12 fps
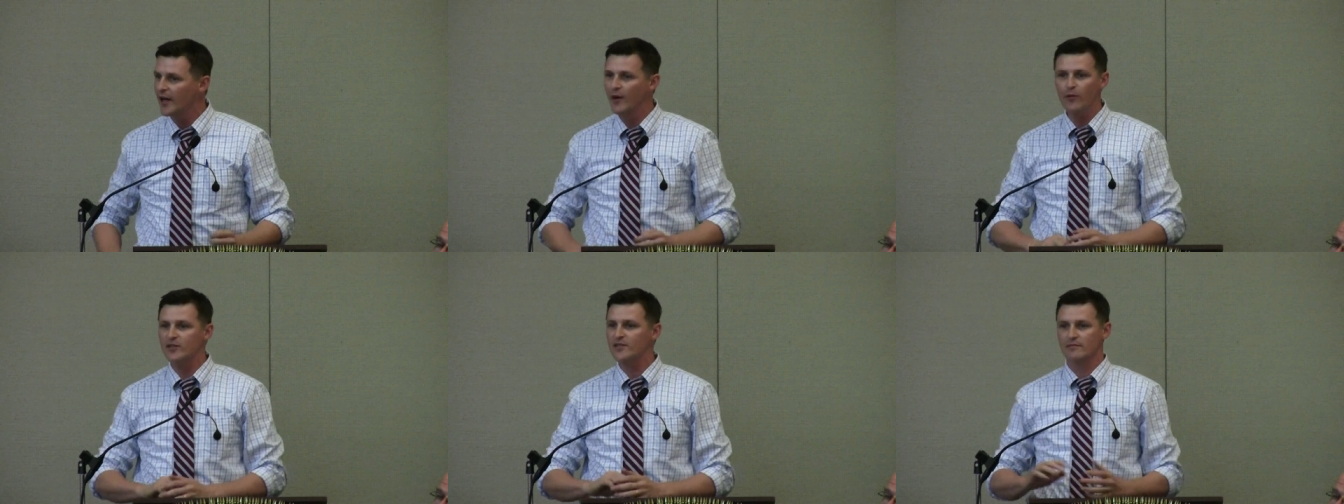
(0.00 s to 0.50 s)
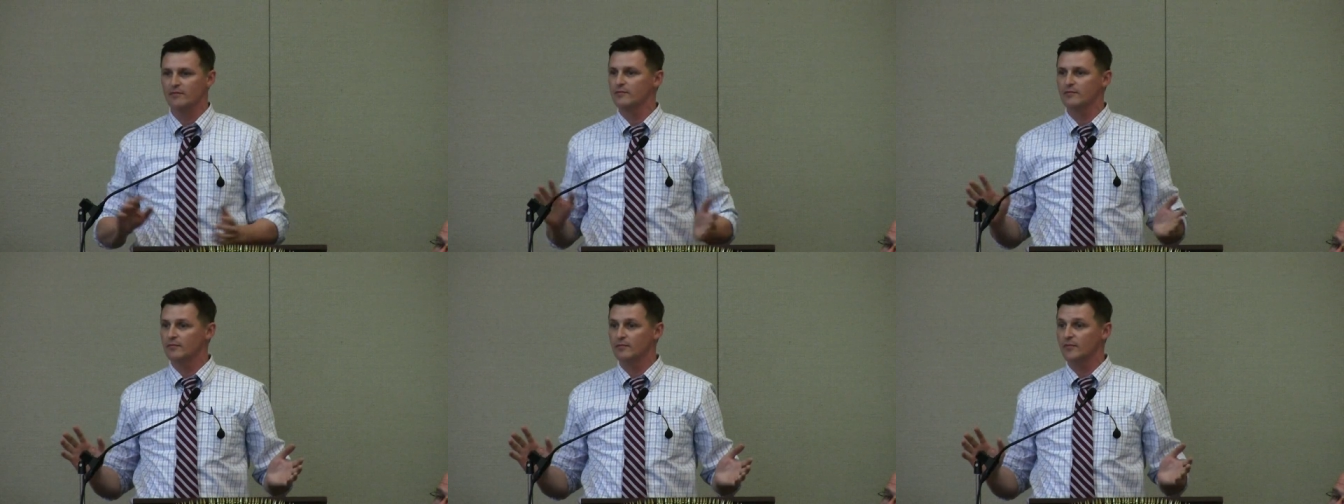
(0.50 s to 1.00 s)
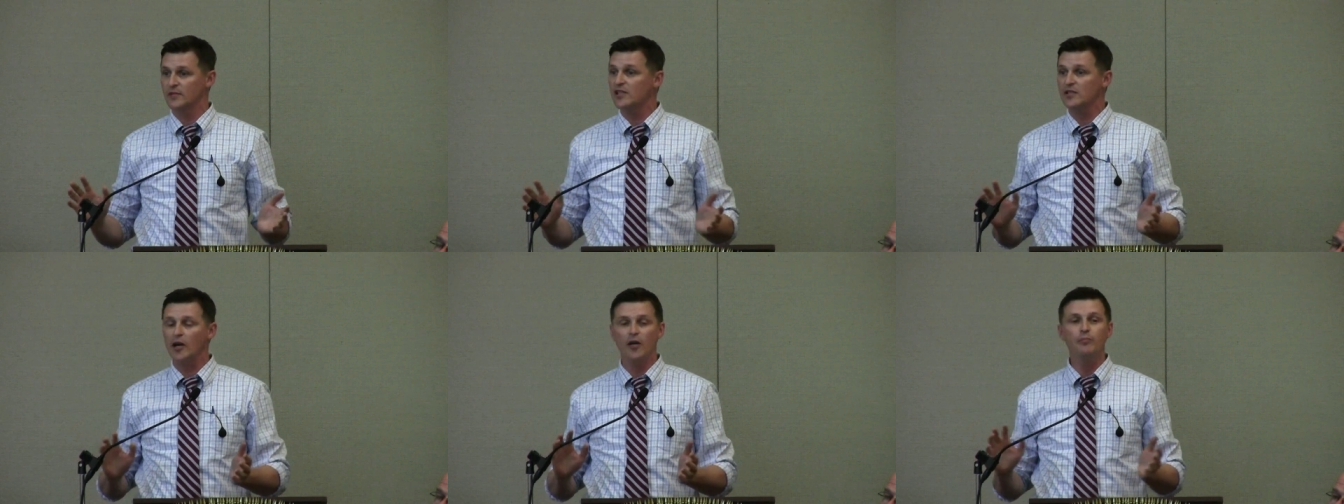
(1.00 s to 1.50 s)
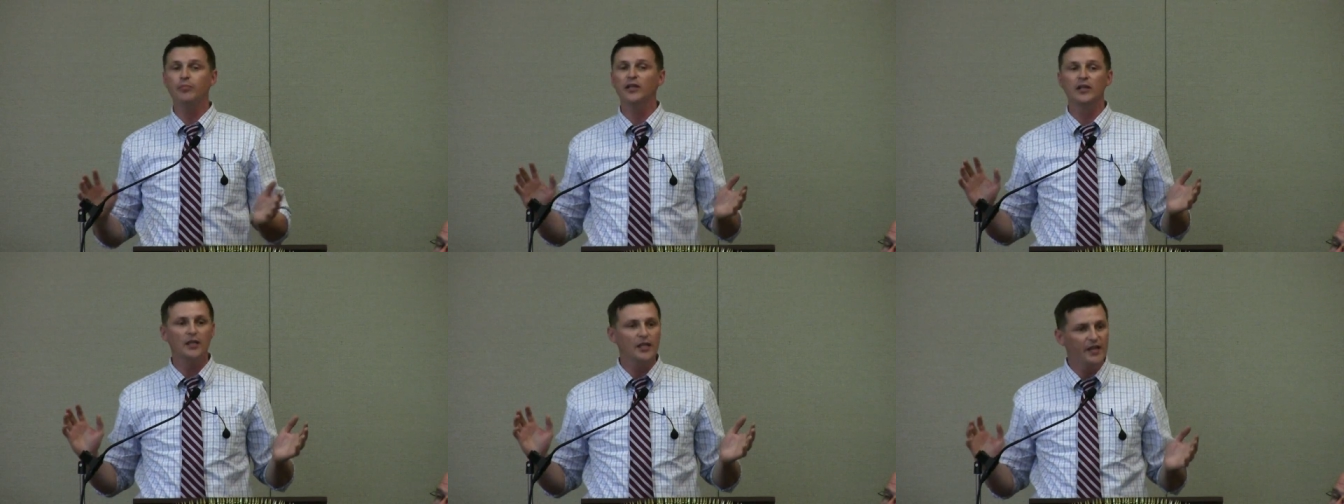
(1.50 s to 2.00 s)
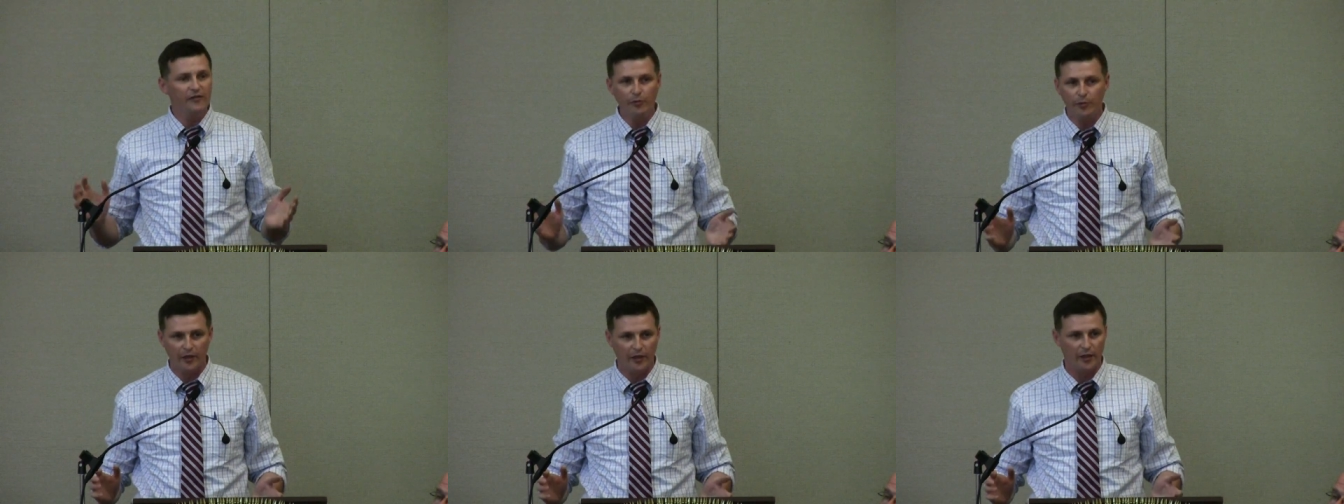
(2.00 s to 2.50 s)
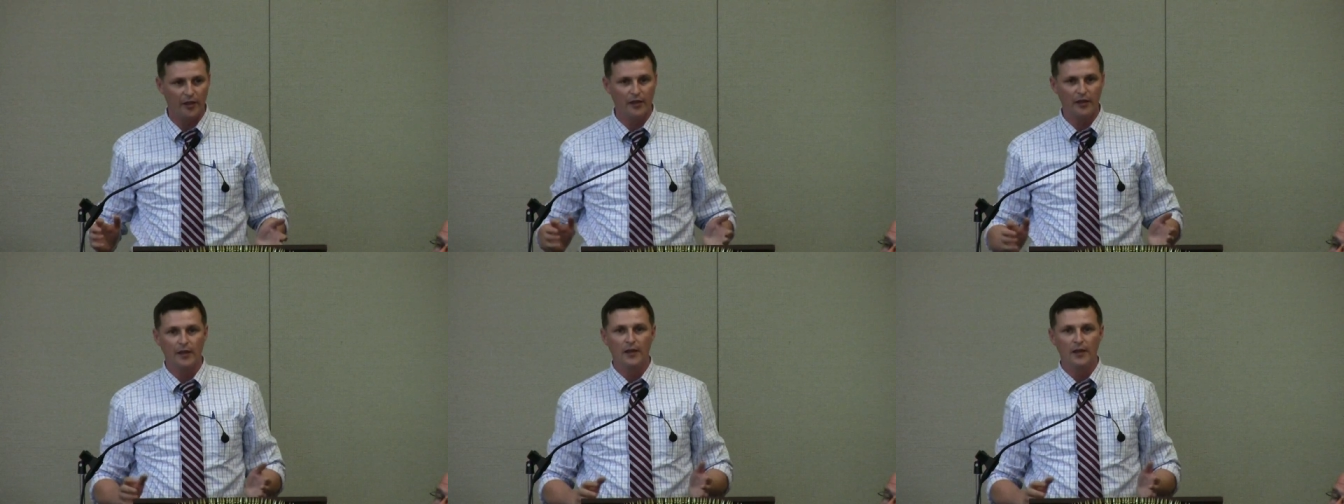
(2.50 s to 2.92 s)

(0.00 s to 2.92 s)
It was just unbelievable.